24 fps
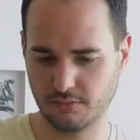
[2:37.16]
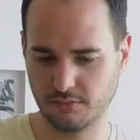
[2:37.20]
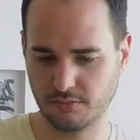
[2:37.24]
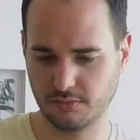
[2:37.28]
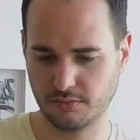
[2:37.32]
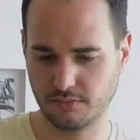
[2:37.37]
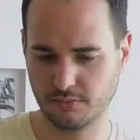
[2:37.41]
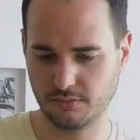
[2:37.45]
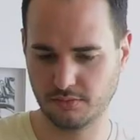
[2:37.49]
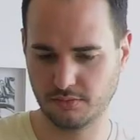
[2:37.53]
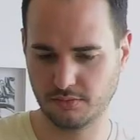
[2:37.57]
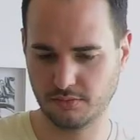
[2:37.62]

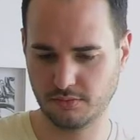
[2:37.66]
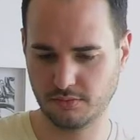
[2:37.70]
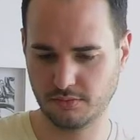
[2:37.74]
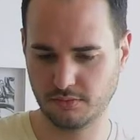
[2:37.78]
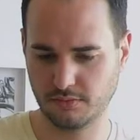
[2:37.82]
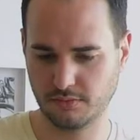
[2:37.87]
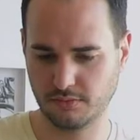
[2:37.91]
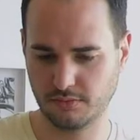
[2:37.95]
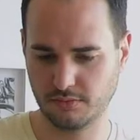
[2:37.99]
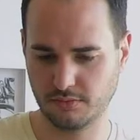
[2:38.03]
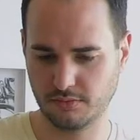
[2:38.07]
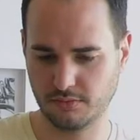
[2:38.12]

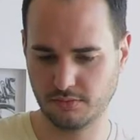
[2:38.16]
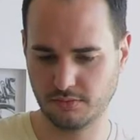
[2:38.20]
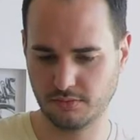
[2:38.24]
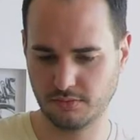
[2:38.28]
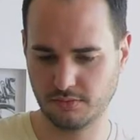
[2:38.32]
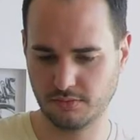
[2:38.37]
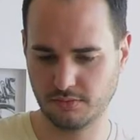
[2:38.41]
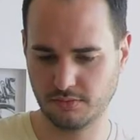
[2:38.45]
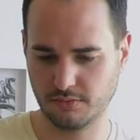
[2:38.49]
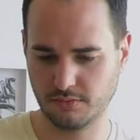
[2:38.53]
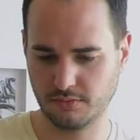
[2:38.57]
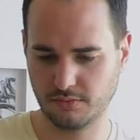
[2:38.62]

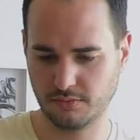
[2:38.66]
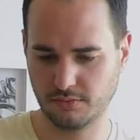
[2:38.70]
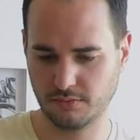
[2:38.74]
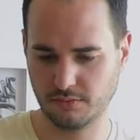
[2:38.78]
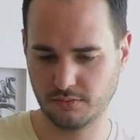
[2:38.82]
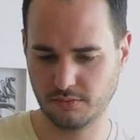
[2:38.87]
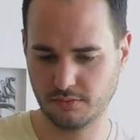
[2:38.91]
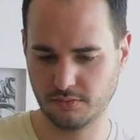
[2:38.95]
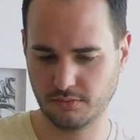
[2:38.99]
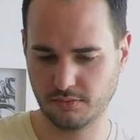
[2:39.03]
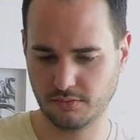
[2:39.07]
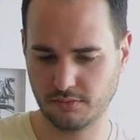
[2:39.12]

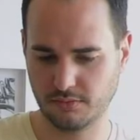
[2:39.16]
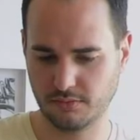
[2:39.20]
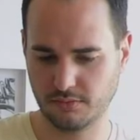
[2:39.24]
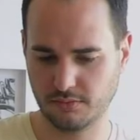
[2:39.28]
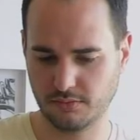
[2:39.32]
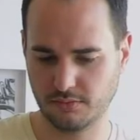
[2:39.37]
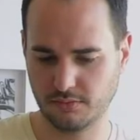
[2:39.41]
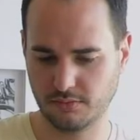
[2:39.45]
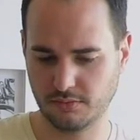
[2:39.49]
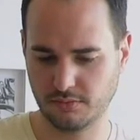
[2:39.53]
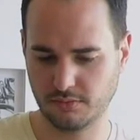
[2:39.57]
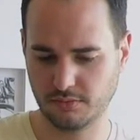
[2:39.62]

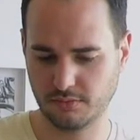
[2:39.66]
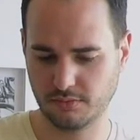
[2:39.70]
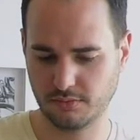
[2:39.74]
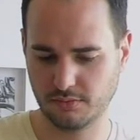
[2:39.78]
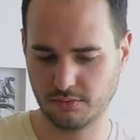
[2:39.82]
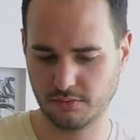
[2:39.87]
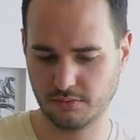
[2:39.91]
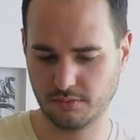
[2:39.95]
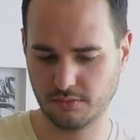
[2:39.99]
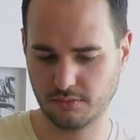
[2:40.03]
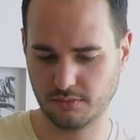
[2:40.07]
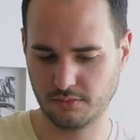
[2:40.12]

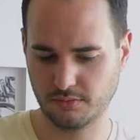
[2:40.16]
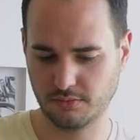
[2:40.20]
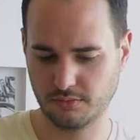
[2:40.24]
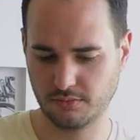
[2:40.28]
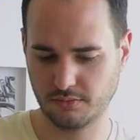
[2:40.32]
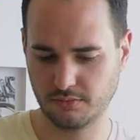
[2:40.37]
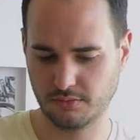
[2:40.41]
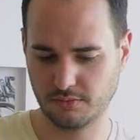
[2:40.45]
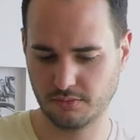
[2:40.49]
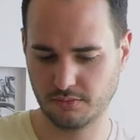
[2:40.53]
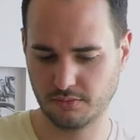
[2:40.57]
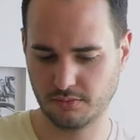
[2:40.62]

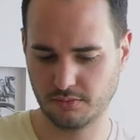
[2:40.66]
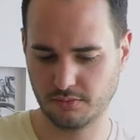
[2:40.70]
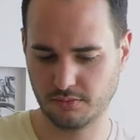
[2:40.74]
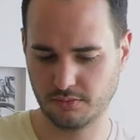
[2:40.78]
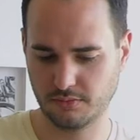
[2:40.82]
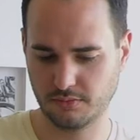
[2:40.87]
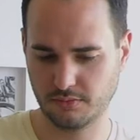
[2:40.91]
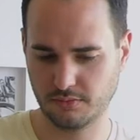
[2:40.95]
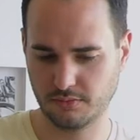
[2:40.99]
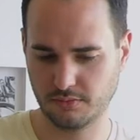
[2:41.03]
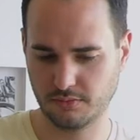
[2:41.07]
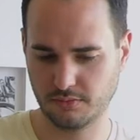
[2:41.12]

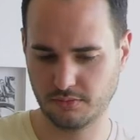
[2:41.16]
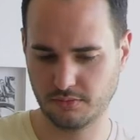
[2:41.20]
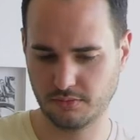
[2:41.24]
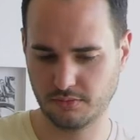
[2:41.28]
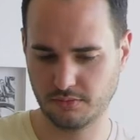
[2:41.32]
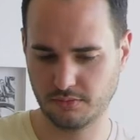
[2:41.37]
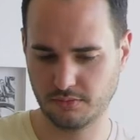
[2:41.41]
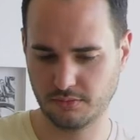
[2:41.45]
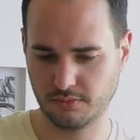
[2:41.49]
This person isn't speaking.